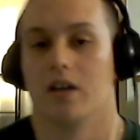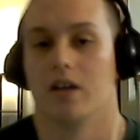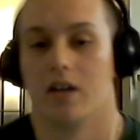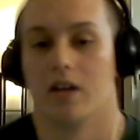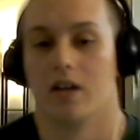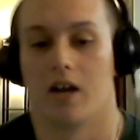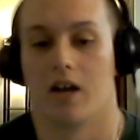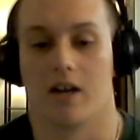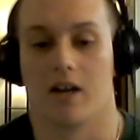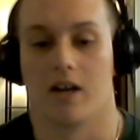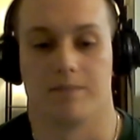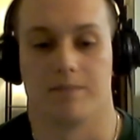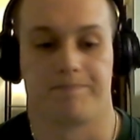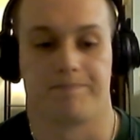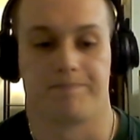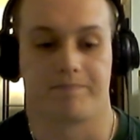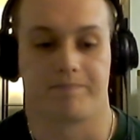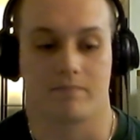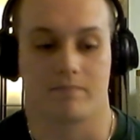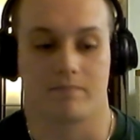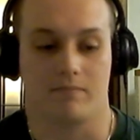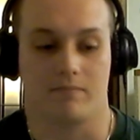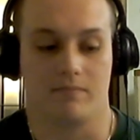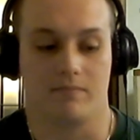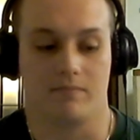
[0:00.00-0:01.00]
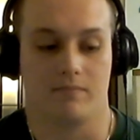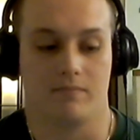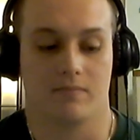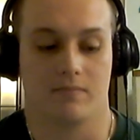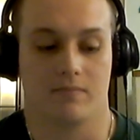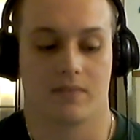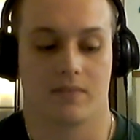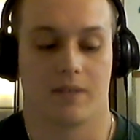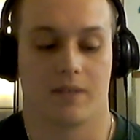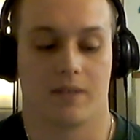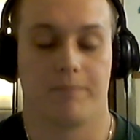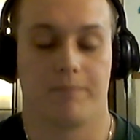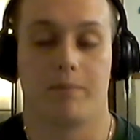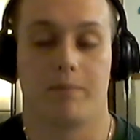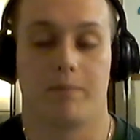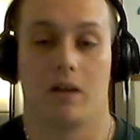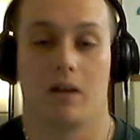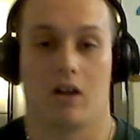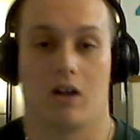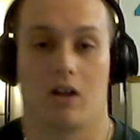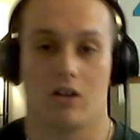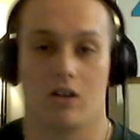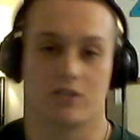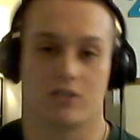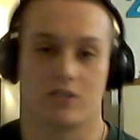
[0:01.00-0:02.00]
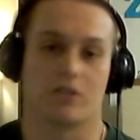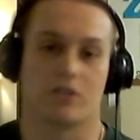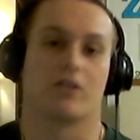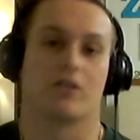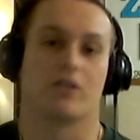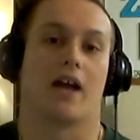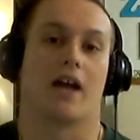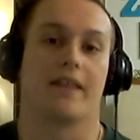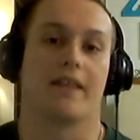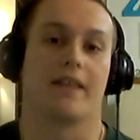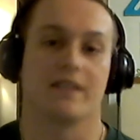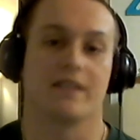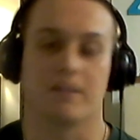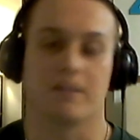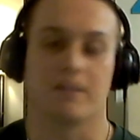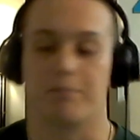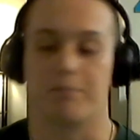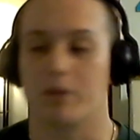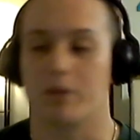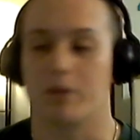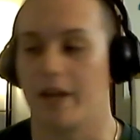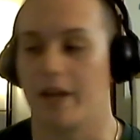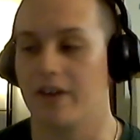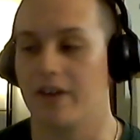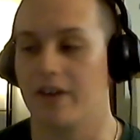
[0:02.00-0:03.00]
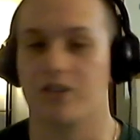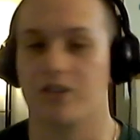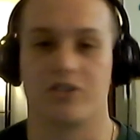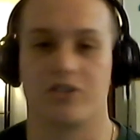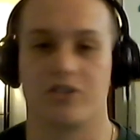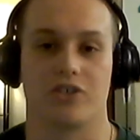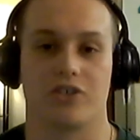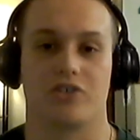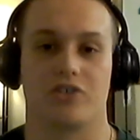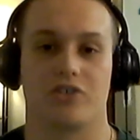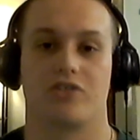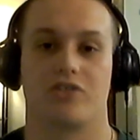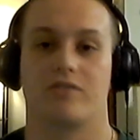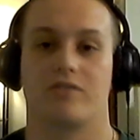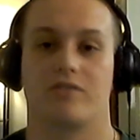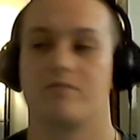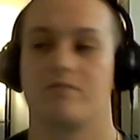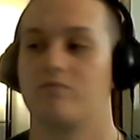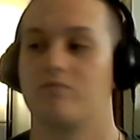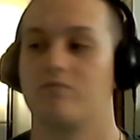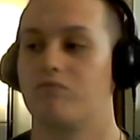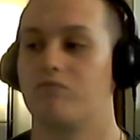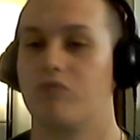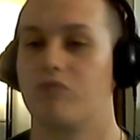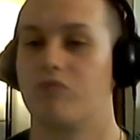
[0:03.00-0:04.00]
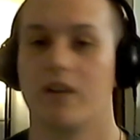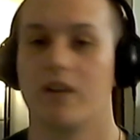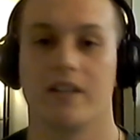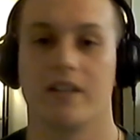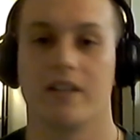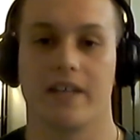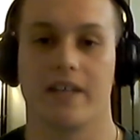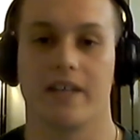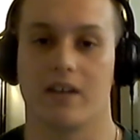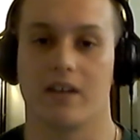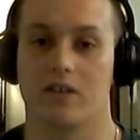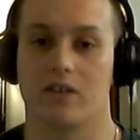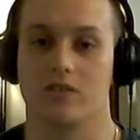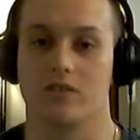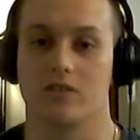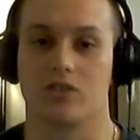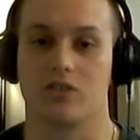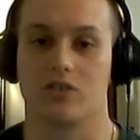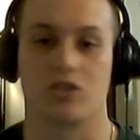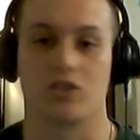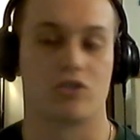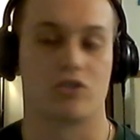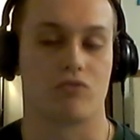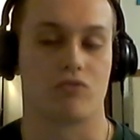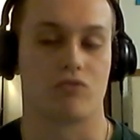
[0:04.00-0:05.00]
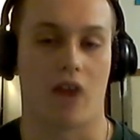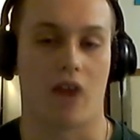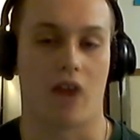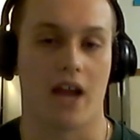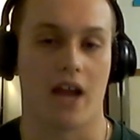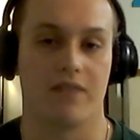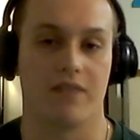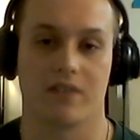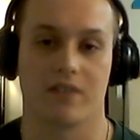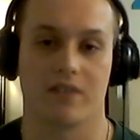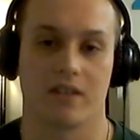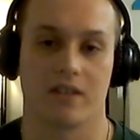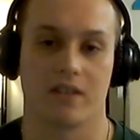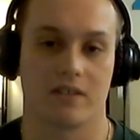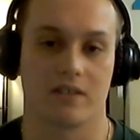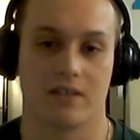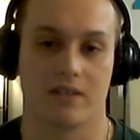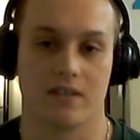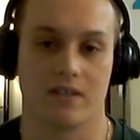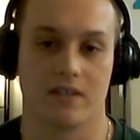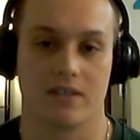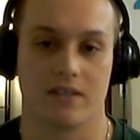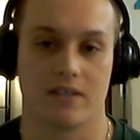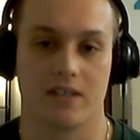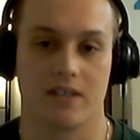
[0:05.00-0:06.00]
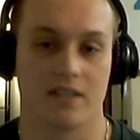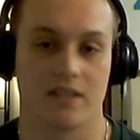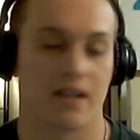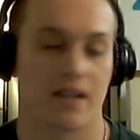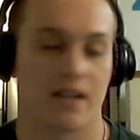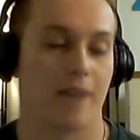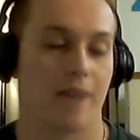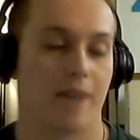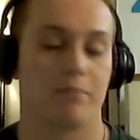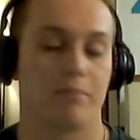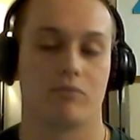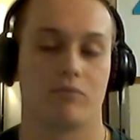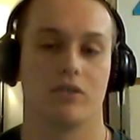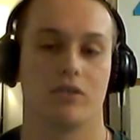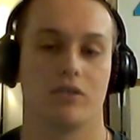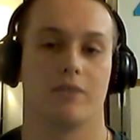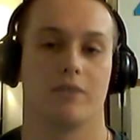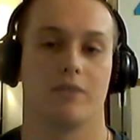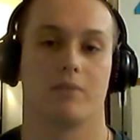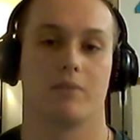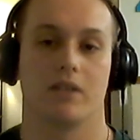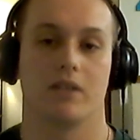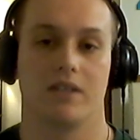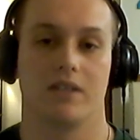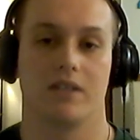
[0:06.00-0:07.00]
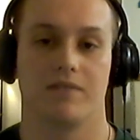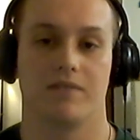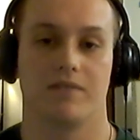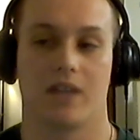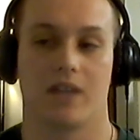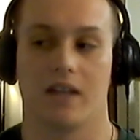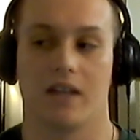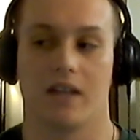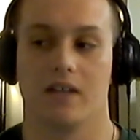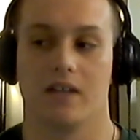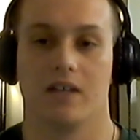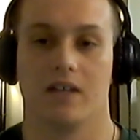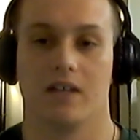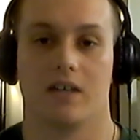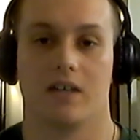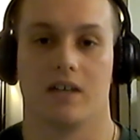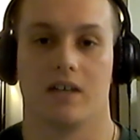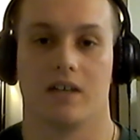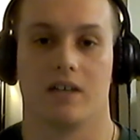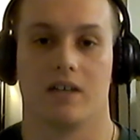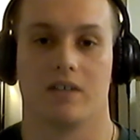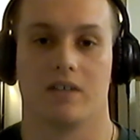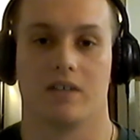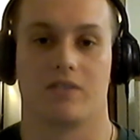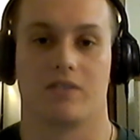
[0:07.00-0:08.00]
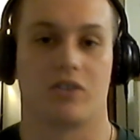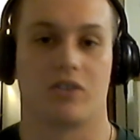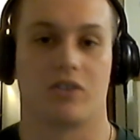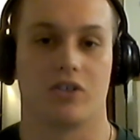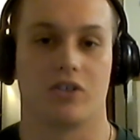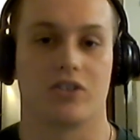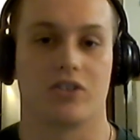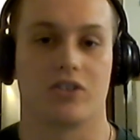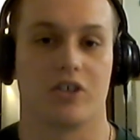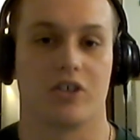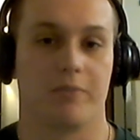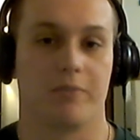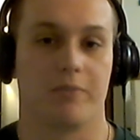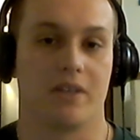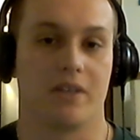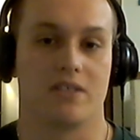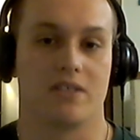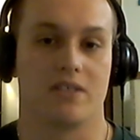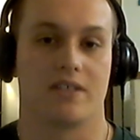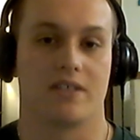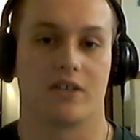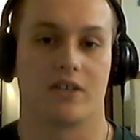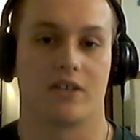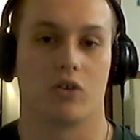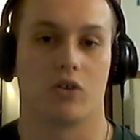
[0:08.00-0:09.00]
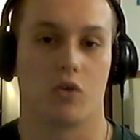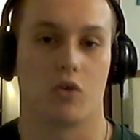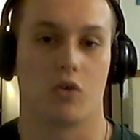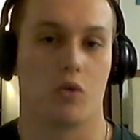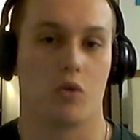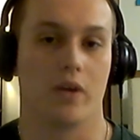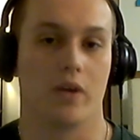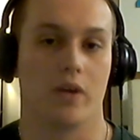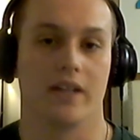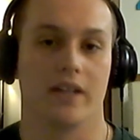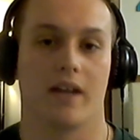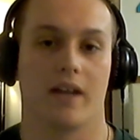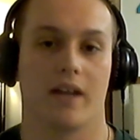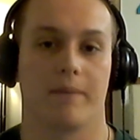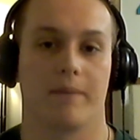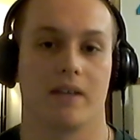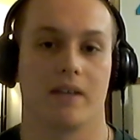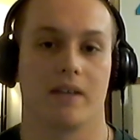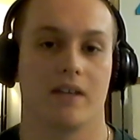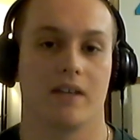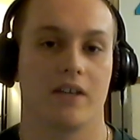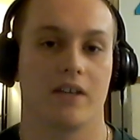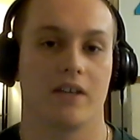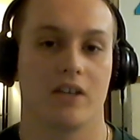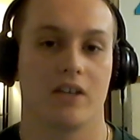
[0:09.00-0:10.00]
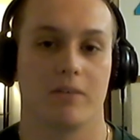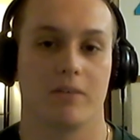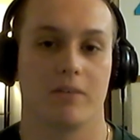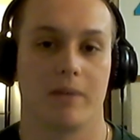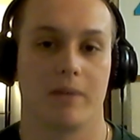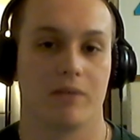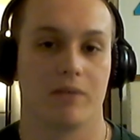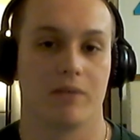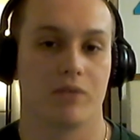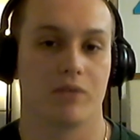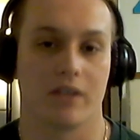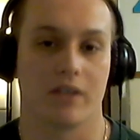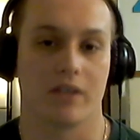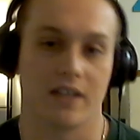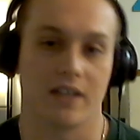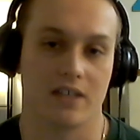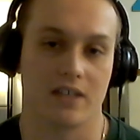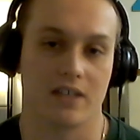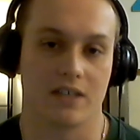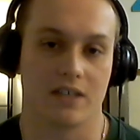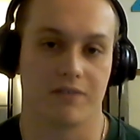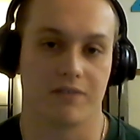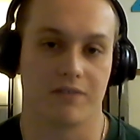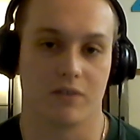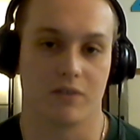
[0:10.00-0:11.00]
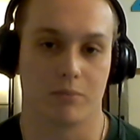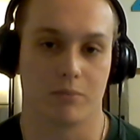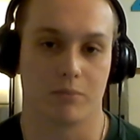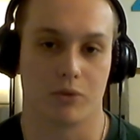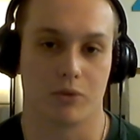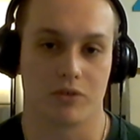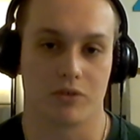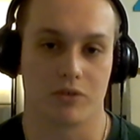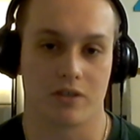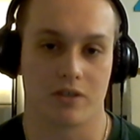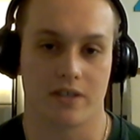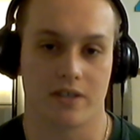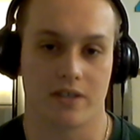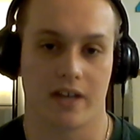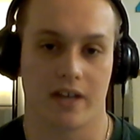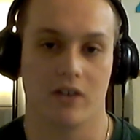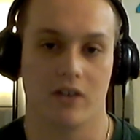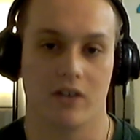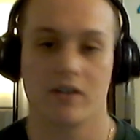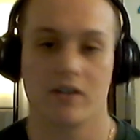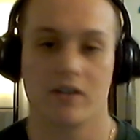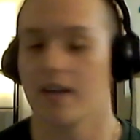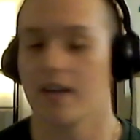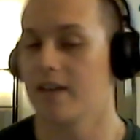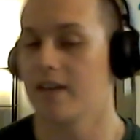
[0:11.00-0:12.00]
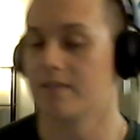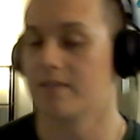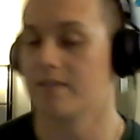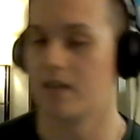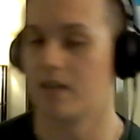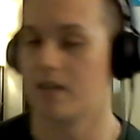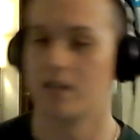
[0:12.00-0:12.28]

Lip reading: Um, Also, I think the players just really are just driving into the season. I really believe that there's going to be zero quit. I mean, it could have been really easy for the Brewers to say, okay,